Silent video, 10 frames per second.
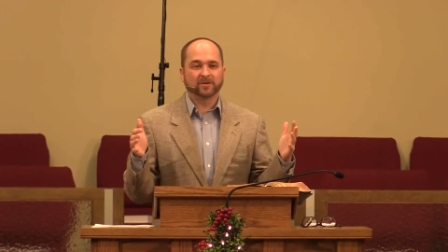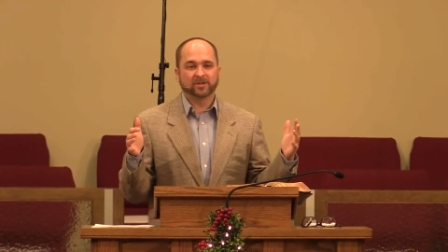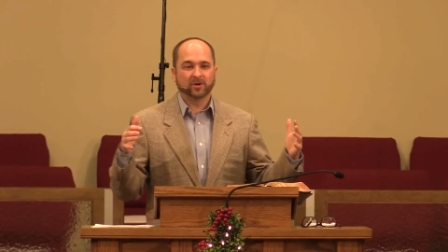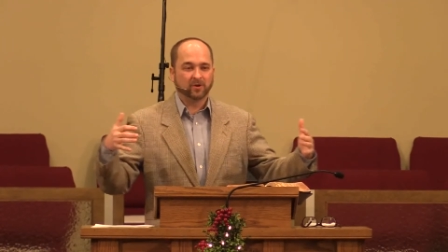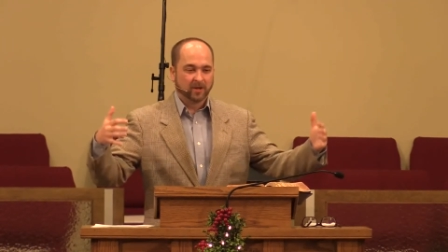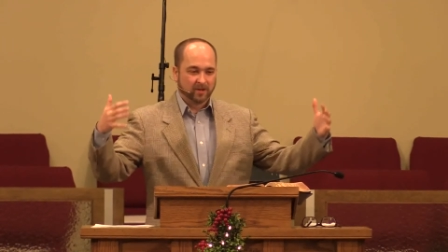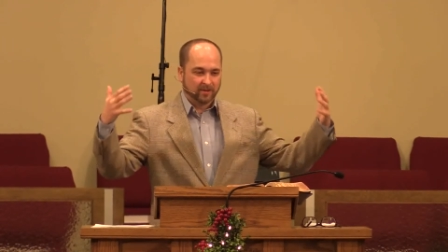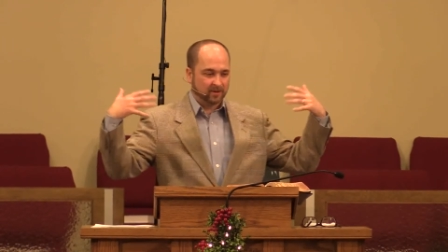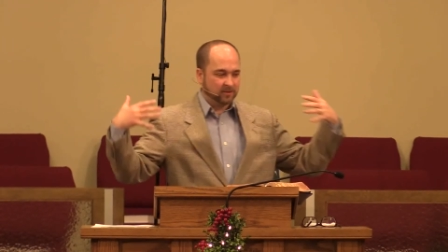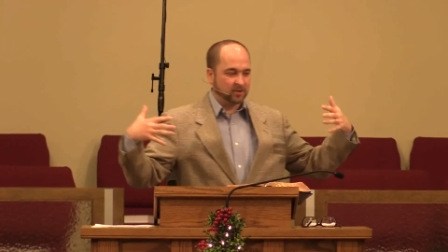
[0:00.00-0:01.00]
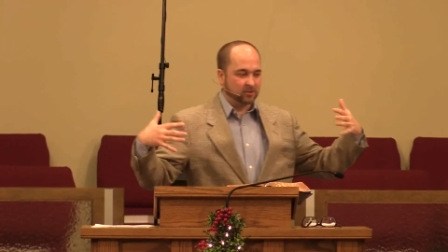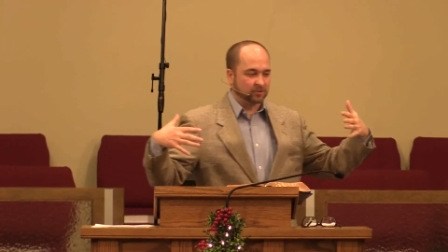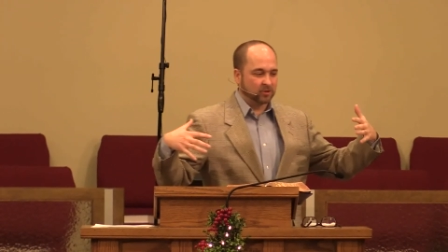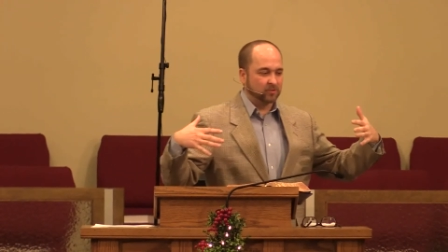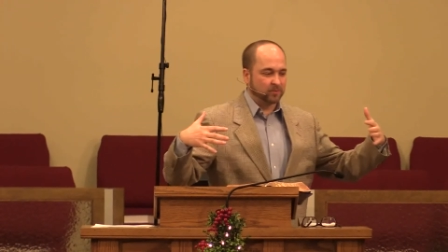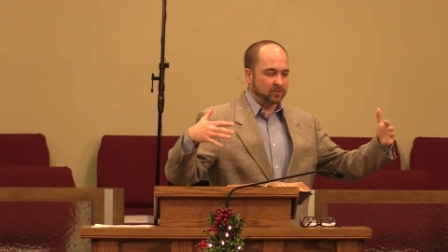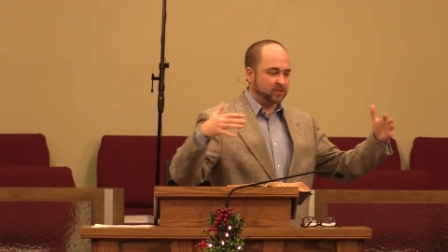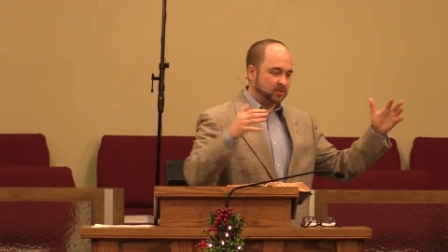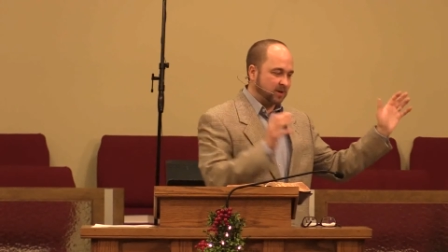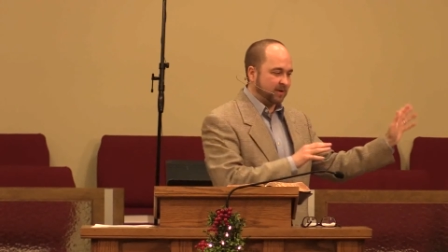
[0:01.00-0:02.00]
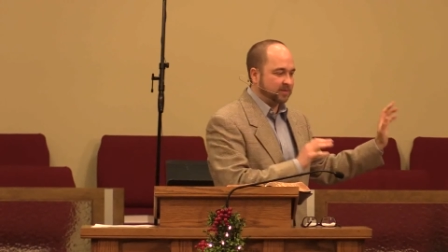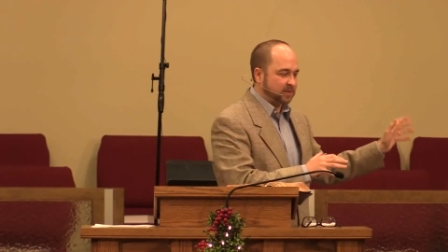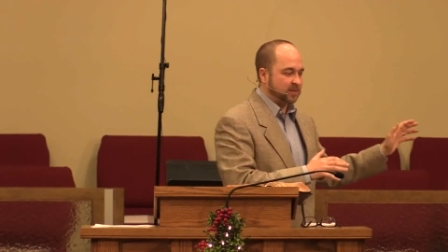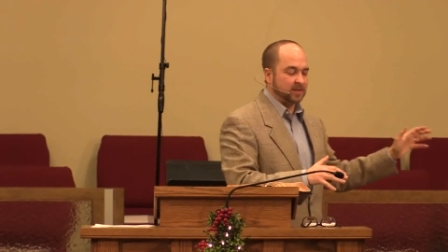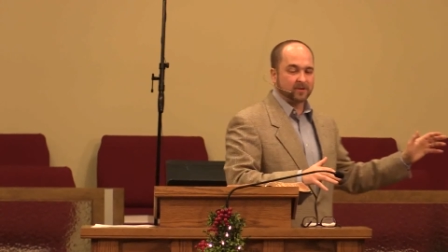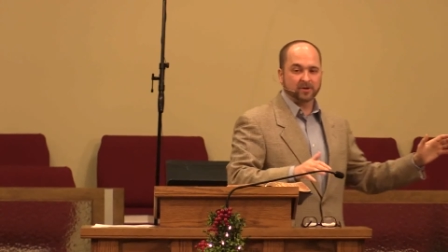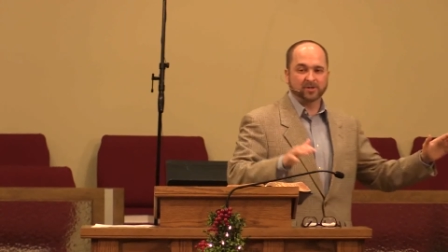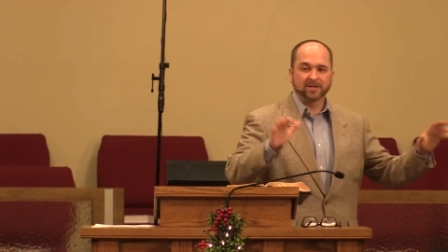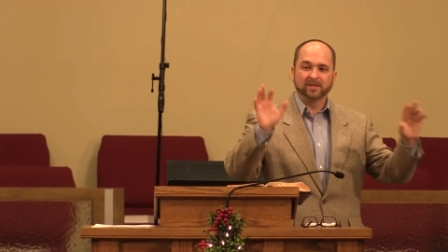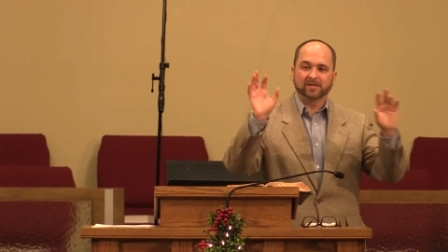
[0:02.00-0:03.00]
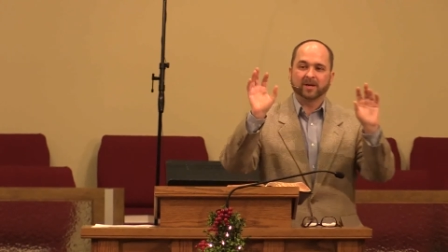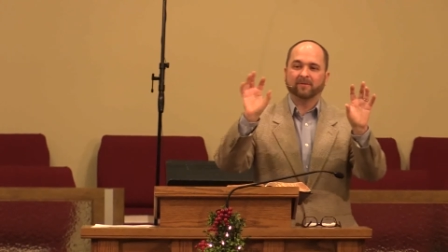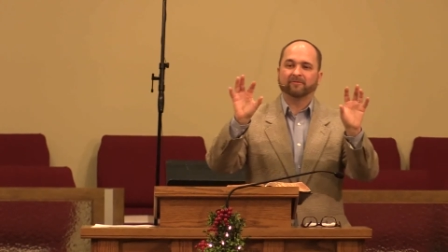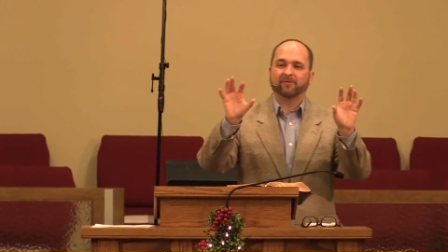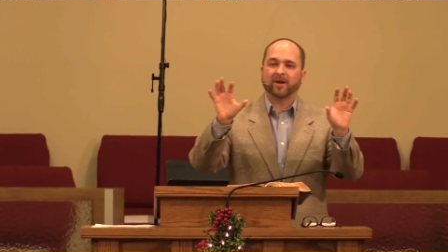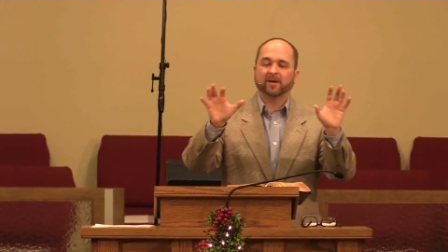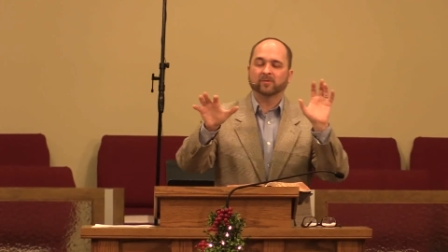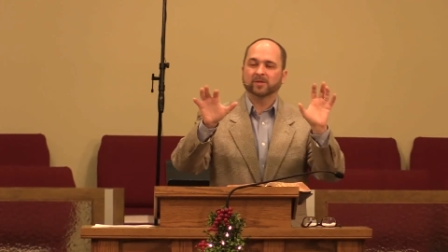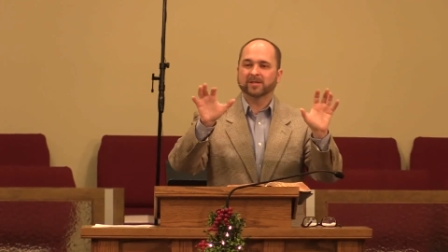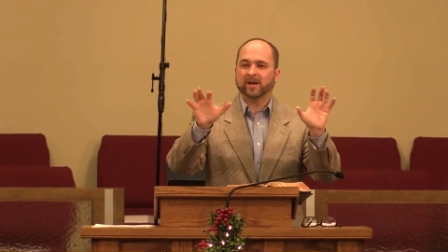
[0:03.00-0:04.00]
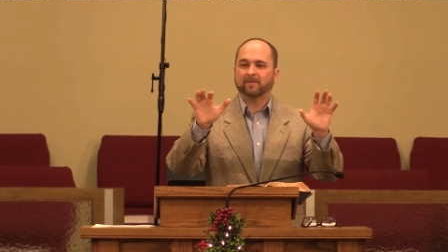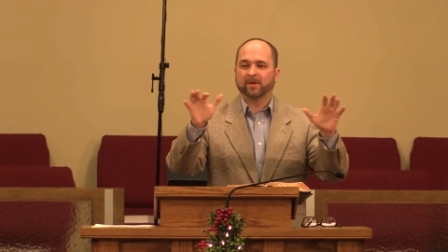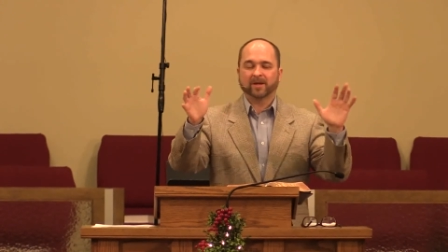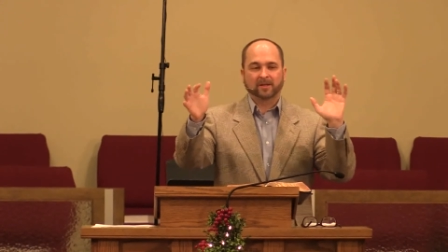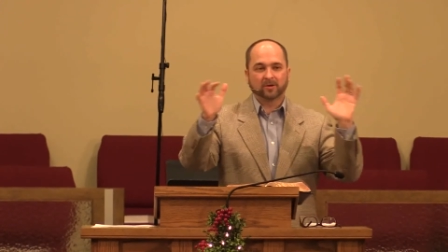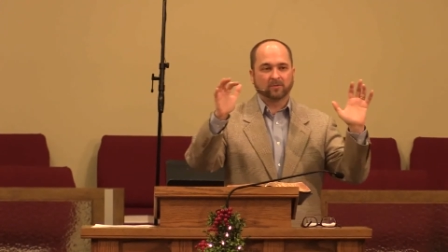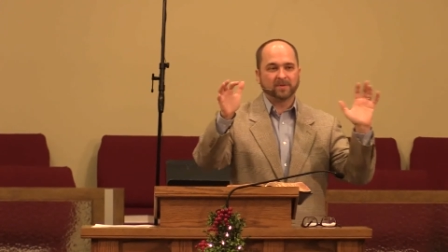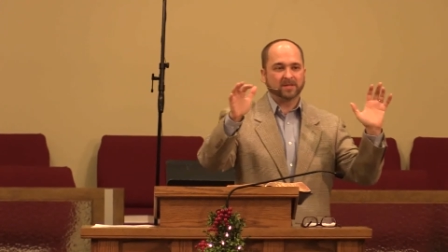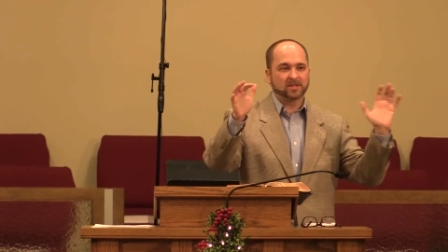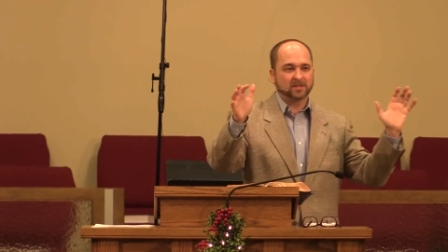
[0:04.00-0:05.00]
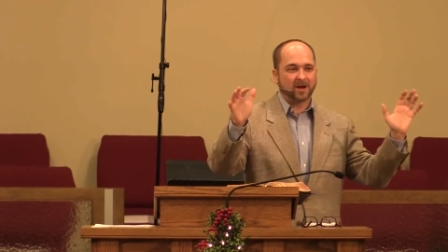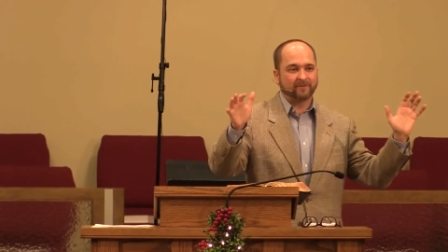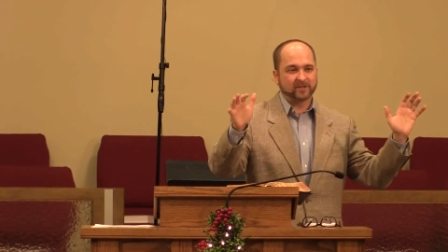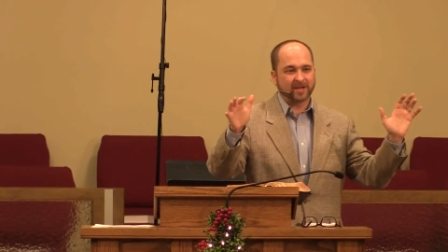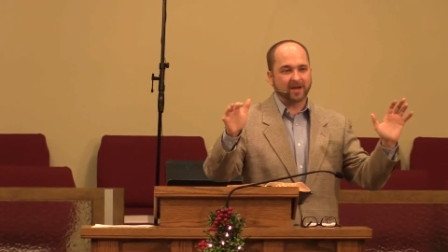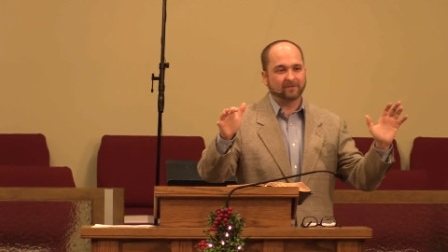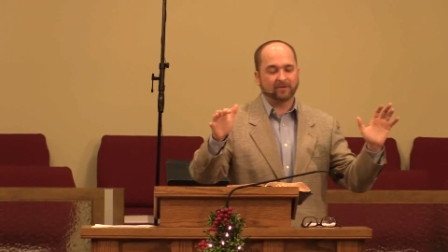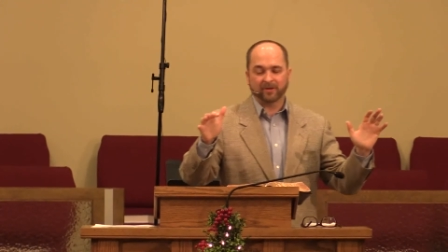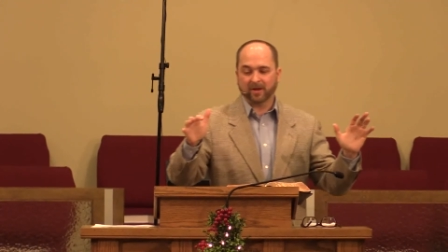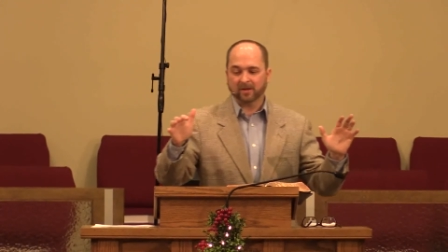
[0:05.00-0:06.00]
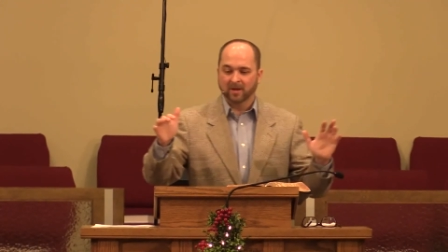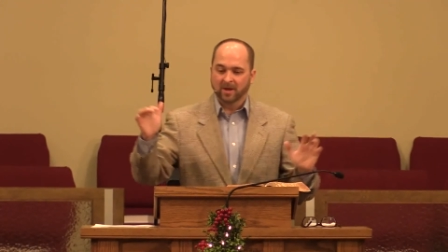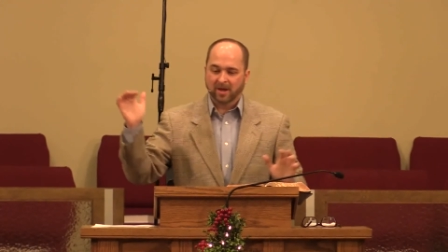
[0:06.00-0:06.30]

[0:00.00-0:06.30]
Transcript: And so the, the youth group was obviously in their seats, and up front it was set up like a little business office kind of a thing.